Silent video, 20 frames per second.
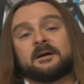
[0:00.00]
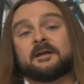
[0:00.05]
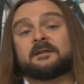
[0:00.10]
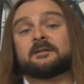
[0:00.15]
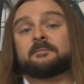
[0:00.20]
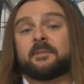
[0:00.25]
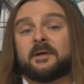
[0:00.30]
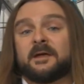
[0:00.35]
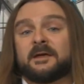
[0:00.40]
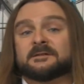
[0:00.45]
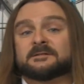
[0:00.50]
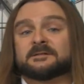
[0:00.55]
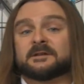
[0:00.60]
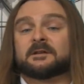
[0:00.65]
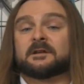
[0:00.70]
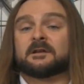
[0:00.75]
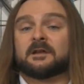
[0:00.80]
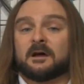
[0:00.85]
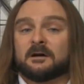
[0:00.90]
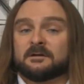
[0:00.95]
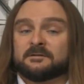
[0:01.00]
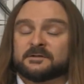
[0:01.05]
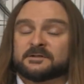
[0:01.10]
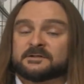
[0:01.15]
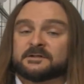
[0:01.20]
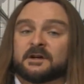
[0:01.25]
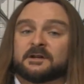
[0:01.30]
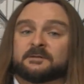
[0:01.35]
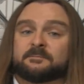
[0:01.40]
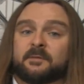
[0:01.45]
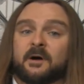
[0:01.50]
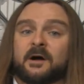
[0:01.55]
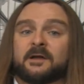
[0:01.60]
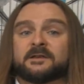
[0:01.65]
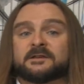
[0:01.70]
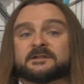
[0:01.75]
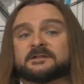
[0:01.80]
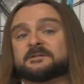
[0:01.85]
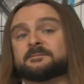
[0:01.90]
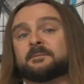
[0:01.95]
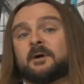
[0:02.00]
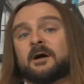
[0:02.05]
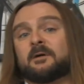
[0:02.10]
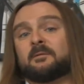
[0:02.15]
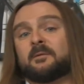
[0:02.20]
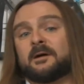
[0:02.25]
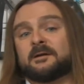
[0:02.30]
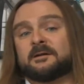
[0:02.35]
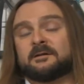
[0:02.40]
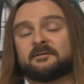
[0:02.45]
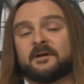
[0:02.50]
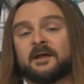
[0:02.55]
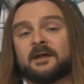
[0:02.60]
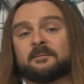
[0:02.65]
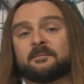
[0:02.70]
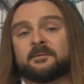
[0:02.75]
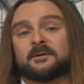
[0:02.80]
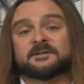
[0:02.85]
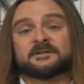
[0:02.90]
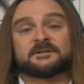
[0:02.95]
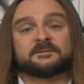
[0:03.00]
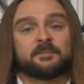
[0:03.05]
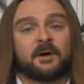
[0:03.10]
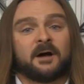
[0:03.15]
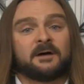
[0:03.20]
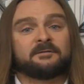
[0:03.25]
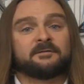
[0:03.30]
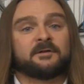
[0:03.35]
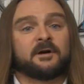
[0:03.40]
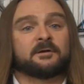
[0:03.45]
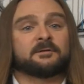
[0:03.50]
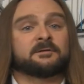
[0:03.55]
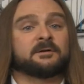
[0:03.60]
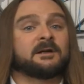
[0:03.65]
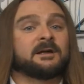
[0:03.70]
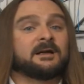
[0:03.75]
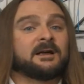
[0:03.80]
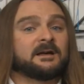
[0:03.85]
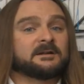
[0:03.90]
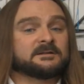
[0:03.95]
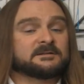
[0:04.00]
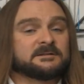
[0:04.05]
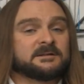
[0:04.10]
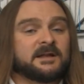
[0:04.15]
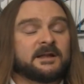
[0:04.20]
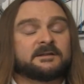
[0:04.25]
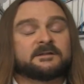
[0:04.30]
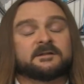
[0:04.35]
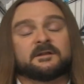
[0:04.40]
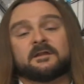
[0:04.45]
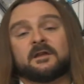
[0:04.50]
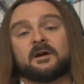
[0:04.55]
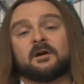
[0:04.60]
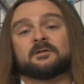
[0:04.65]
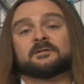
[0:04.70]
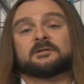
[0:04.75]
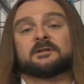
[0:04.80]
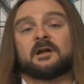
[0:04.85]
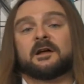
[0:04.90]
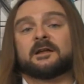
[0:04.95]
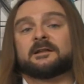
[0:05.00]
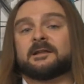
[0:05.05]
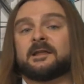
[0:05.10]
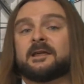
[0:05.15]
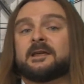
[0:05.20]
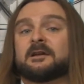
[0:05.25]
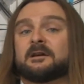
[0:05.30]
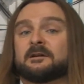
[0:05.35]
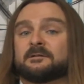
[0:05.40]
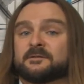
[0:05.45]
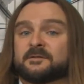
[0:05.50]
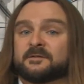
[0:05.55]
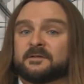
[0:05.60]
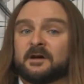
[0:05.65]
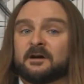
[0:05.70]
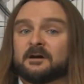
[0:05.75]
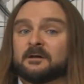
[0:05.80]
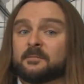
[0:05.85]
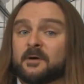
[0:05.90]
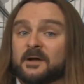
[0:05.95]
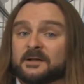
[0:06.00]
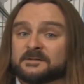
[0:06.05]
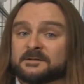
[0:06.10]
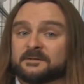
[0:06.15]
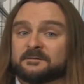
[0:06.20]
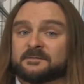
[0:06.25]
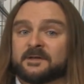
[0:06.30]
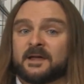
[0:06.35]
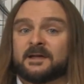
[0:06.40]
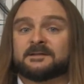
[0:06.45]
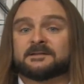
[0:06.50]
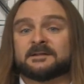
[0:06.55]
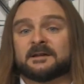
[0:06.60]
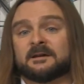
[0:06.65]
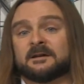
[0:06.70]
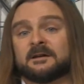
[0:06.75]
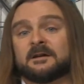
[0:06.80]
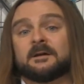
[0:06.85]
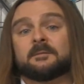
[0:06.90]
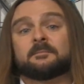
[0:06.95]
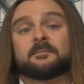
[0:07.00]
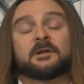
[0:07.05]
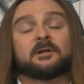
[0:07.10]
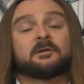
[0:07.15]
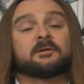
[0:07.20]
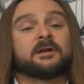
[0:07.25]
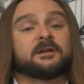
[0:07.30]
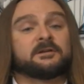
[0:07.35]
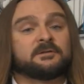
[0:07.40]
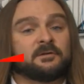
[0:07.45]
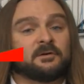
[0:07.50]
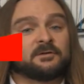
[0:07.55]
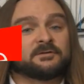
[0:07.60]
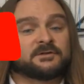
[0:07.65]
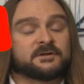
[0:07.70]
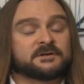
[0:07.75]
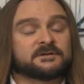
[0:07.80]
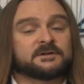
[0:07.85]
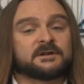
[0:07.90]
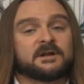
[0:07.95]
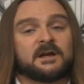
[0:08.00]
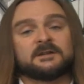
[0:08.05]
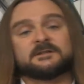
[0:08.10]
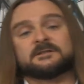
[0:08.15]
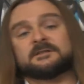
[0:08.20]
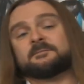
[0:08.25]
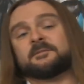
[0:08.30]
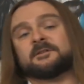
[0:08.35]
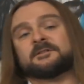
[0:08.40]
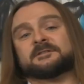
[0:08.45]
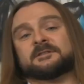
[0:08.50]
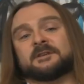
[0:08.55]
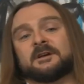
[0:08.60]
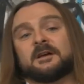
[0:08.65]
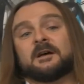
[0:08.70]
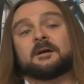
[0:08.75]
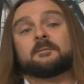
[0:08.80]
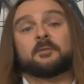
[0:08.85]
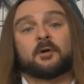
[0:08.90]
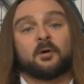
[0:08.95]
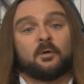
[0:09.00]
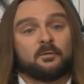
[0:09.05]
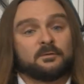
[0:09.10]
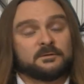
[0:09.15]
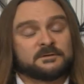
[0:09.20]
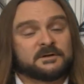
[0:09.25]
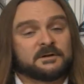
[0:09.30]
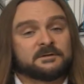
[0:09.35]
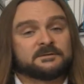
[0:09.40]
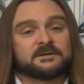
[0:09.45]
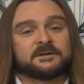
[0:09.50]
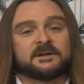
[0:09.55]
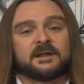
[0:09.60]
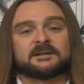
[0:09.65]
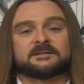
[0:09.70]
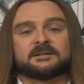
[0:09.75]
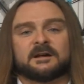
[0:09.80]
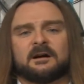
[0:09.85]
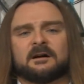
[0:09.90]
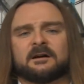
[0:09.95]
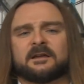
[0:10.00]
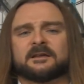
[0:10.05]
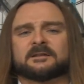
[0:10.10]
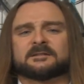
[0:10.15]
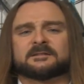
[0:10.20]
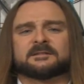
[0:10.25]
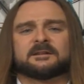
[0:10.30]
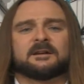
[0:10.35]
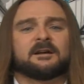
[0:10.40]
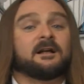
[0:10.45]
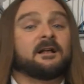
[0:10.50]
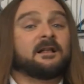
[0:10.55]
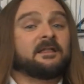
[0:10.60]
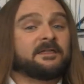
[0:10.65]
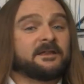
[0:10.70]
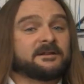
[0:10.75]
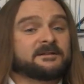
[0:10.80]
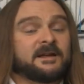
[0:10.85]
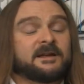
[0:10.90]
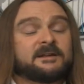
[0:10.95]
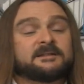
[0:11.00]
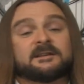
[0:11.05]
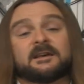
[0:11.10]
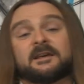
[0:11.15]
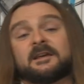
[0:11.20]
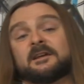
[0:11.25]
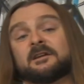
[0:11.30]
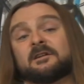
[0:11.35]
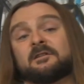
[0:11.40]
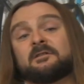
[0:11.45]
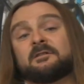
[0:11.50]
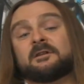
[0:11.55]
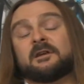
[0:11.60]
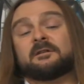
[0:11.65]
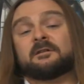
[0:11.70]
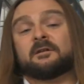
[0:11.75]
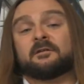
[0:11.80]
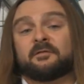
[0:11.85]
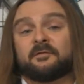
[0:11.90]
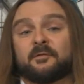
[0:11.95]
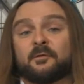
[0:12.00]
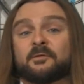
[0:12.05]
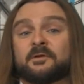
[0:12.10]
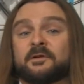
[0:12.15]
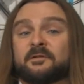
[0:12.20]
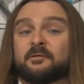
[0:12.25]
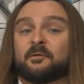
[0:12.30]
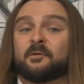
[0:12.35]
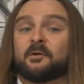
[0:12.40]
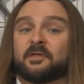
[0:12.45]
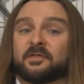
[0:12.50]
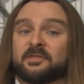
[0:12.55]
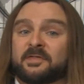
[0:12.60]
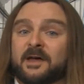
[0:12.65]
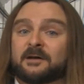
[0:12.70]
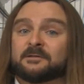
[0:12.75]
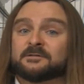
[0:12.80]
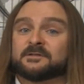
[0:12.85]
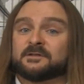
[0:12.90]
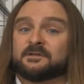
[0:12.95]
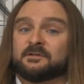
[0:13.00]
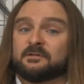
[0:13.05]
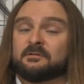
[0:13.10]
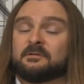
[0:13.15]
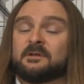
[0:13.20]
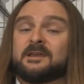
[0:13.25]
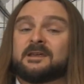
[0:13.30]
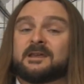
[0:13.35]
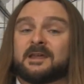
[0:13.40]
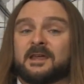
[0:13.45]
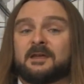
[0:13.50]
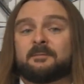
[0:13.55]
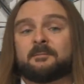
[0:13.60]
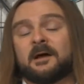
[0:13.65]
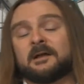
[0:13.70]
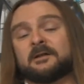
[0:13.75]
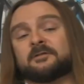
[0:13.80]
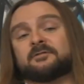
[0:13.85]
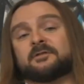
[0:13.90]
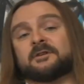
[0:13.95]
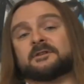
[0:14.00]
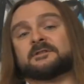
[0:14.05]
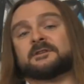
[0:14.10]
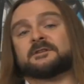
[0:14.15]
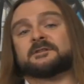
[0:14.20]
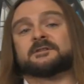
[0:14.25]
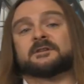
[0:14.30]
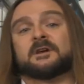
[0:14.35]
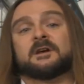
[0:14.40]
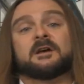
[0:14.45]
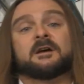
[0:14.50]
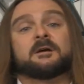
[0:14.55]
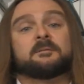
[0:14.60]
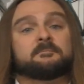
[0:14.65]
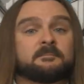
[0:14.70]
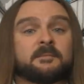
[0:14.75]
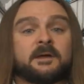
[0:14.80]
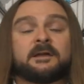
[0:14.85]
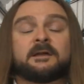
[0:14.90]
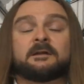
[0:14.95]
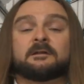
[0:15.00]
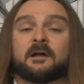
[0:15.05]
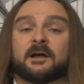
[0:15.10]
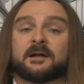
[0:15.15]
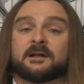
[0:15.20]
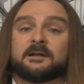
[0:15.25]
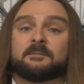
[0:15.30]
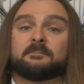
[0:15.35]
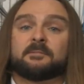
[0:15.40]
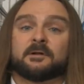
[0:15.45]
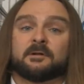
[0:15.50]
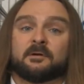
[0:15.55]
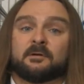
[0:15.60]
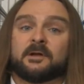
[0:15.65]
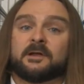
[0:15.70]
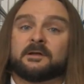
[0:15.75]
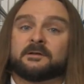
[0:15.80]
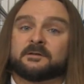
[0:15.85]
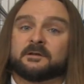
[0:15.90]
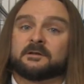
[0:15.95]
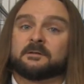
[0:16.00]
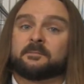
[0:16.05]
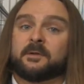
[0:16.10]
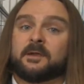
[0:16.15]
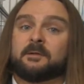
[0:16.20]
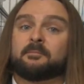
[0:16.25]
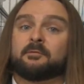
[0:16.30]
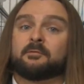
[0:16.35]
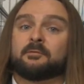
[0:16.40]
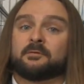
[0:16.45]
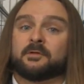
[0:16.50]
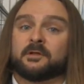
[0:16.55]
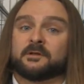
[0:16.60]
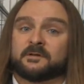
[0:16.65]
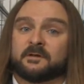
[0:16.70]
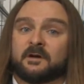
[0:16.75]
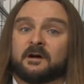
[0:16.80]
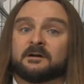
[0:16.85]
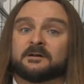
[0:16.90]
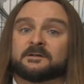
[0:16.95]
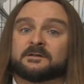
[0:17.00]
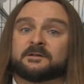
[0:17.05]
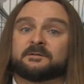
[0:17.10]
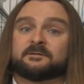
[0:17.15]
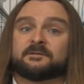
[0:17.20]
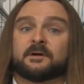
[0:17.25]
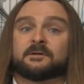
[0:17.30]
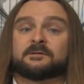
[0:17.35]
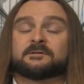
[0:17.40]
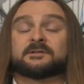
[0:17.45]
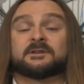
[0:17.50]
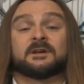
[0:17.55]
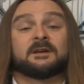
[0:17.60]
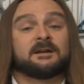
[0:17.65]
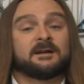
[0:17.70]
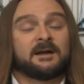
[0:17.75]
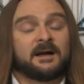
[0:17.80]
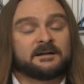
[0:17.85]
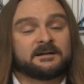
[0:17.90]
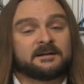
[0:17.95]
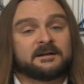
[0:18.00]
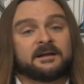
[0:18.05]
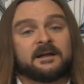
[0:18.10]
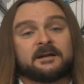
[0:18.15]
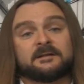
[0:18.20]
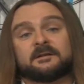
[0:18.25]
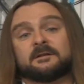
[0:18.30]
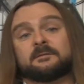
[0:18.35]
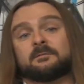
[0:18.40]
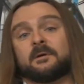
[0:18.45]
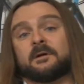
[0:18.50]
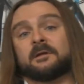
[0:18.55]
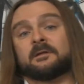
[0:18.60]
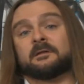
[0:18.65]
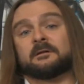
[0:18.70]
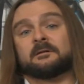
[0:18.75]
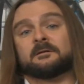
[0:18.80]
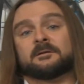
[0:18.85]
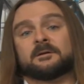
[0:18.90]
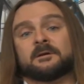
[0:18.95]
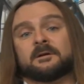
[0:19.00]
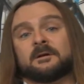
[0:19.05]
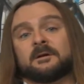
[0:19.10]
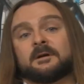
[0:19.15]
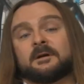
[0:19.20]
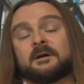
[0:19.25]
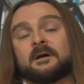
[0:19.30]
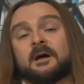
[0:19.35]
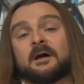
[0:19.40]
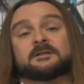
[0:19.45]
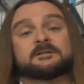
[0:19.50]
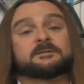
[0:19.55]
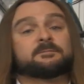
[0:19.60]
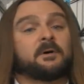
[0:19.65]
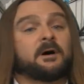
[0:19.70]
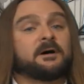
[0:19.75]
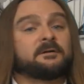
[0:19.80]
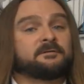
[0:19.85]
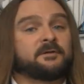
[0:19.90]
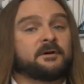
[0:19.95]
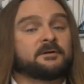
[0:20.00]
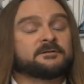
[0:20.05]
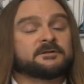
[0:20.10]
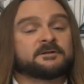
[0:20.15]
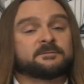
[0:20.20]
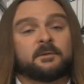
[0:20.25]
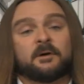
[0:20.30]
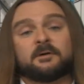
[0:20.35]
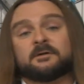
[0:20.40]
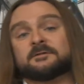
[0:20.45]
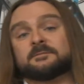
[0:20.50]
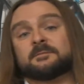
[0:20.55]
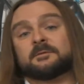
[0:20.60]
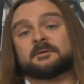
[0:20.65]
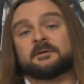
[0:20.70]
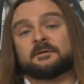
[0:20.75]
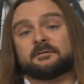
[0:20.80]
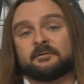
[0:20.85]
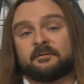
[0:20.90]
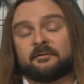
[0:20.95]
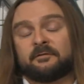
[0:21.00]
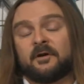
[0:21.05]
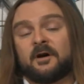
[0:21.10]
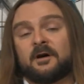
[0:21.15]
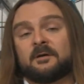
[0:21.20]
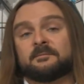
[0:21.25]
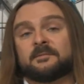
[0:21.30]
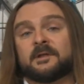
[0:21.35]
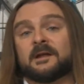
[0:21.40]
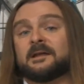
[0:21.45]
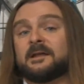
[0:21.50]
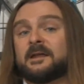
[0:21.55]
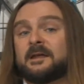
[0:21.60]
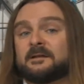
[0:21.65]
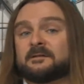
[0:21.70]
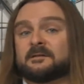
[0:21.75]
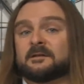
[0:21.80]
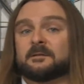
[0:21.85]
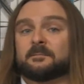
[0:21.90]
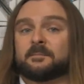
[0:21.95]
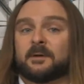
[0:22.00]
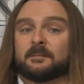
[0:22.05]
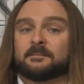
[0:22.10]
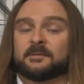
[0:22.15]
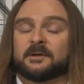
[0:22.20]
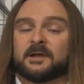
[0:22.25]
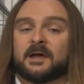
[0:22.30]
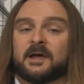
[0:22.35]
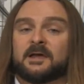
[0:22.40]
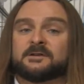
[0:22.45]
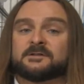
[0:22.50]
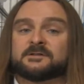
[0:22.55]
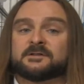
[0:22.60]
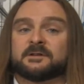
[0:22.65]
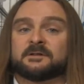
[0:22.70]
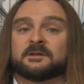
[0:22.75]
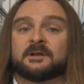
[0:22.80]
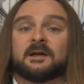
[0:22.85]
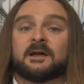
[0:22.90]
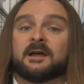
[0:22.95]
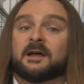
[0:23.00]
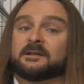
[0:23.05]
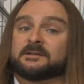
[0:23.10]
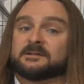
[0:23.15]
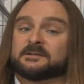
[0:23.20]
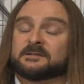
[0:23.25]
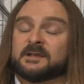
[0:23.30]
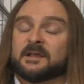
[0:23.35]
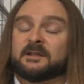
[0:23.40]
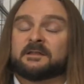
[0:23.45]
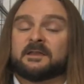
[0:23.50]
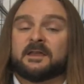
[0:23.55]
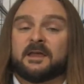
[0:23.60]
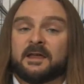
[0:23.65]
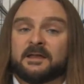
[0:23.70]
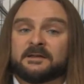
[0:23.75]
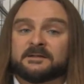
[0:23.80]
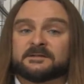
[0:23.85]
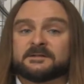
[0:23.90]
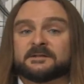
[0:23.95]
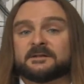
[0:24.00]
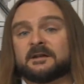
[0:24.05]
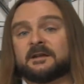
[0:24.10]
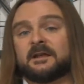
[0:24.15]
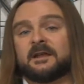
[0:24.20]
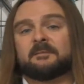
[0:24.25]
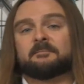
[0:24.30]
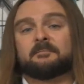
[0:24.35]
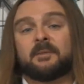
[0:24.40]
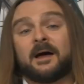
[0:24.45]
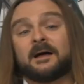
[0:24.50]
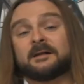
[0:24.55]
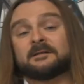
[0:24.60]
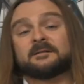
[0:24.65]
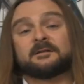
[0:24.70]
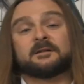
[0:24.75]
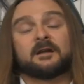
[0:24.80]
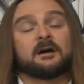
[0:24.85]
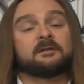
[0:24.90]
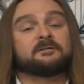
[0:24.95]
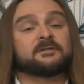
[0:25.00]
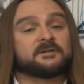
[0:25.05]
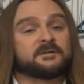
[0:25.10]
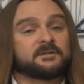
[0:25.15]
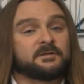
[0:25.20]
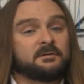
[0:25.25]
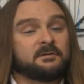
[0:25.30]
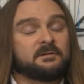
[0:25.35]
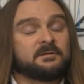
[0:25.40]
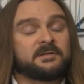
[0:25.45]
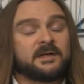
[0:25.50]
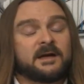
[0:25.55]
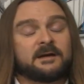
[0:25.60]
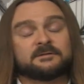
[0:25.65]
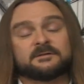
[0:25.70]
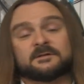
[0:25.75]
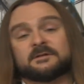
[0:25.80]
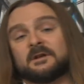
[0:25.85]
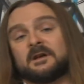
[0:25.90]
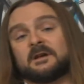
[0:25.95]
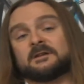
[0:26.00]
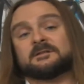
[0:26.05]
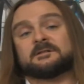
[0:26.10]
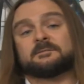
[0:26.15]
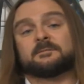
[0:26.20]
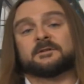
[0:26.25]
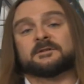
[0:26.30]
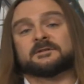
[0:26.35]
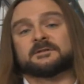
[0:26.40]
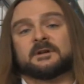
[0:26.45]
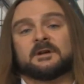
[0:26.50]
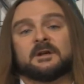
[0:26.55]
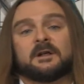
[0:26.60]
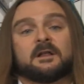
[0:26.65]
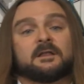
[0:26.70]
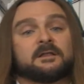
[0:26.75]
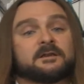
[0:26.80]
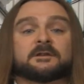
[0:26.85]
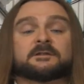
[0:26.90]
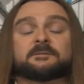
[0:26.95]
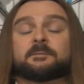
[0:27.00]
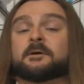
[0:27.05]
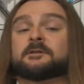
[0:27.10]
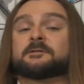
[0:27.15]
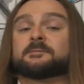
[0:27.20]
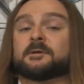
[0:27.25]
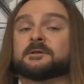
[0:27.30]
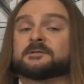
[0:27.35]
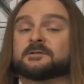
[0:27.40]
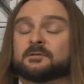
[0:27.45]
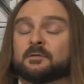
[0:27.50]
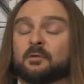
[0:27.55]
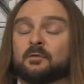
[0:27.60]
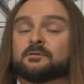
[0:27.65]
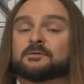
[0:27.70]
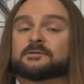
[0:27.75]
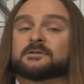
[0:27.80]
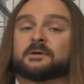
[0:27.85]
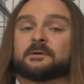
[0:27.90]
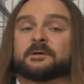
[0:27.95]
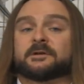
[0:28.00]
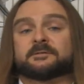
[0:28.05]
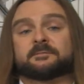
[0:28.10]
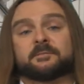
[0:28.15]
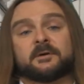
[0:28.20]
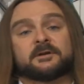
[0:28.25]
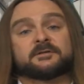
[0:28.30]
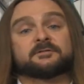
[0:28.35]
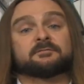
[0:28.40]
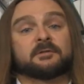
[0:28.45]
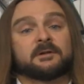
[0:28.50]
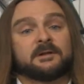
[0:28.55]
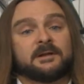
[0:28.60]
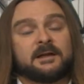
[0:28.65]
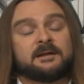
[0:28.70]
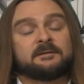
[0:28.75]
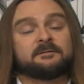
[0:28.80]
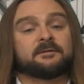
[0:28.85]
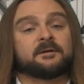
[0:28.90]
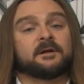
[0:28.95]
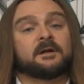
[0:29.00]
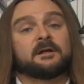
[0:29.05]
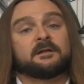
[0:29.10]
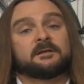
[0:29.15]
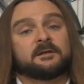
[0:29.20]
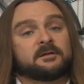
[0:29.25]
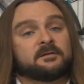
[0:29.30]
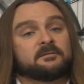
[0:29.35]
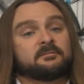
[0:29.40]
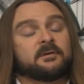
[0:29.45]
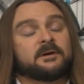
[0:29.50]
It appears that an oversight by the spyware developer Spyphone has led to the online leak of terabytes of data belonging not just to customers, but also to their targets. The data included 44,000 unique email addresses, many likely belonging to the people the targeted phones had connected with. A Spyphone spokesman confirmed the leak to the publication and said the incident impacted over 2,000 customers. The spokesperson also expressed relief that a